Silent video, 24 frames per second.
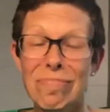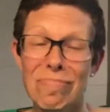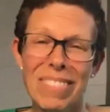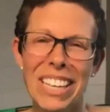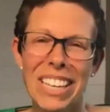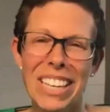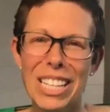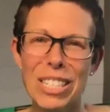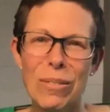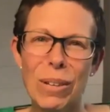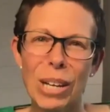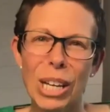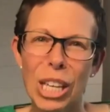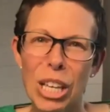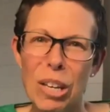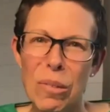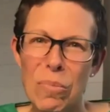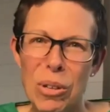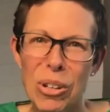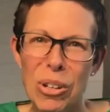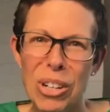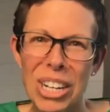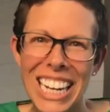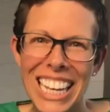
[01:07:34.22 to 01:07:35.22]
that's what
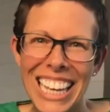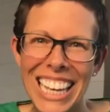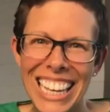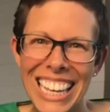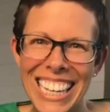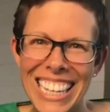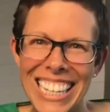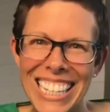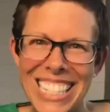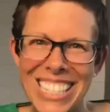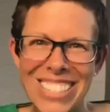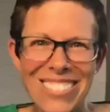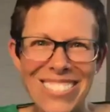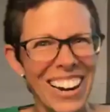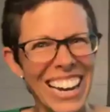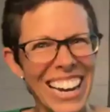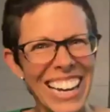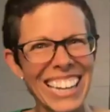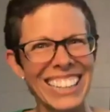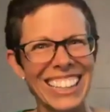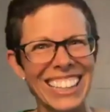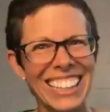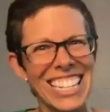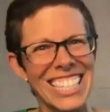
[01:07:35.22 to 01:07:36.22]
community is,
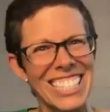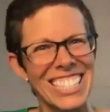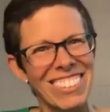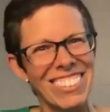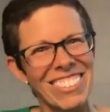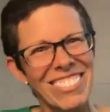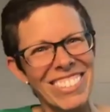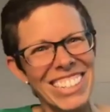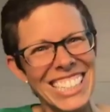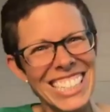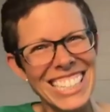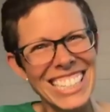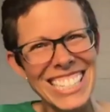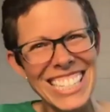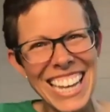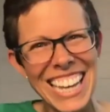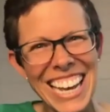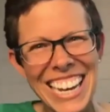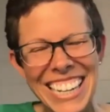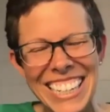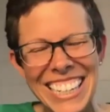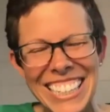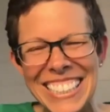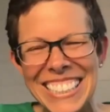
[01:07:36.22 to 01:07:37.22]
right? That's what we
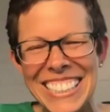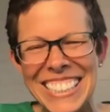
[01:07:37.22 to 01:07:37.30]
desire.